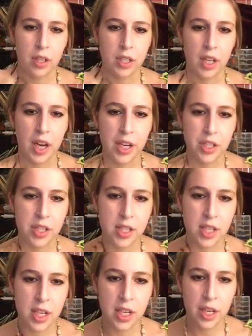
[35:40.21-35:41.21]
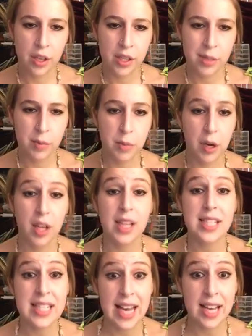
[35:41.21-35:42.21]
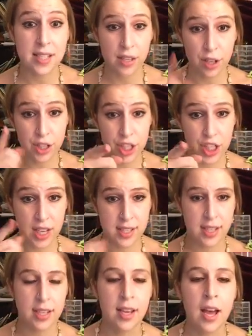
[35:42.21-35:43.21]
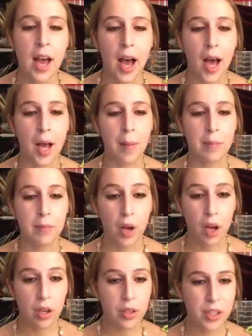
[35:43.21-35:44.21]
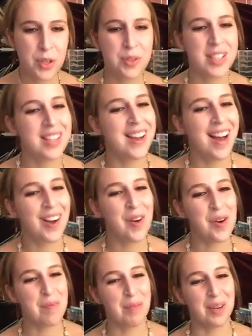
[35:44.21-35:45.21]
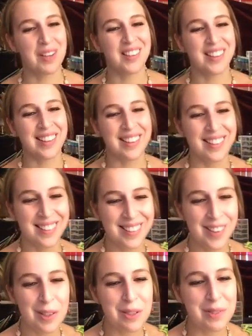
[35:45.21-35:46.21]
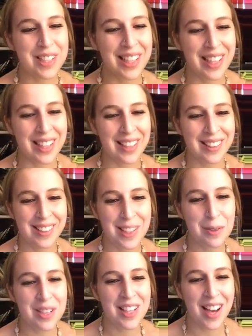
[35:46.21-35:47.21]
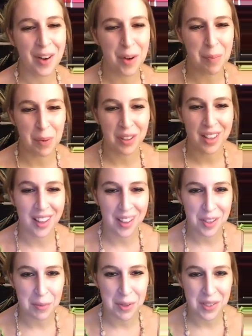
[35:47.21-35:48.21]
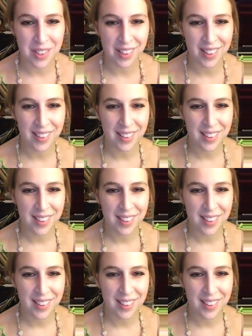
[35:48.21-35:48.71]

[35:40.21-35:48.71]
Did I just see in here that someone's paralyzed? Yes, Sergeant Jesse. You did not go to Berklee. No, you didn't. You did not go to Berklee College of Music.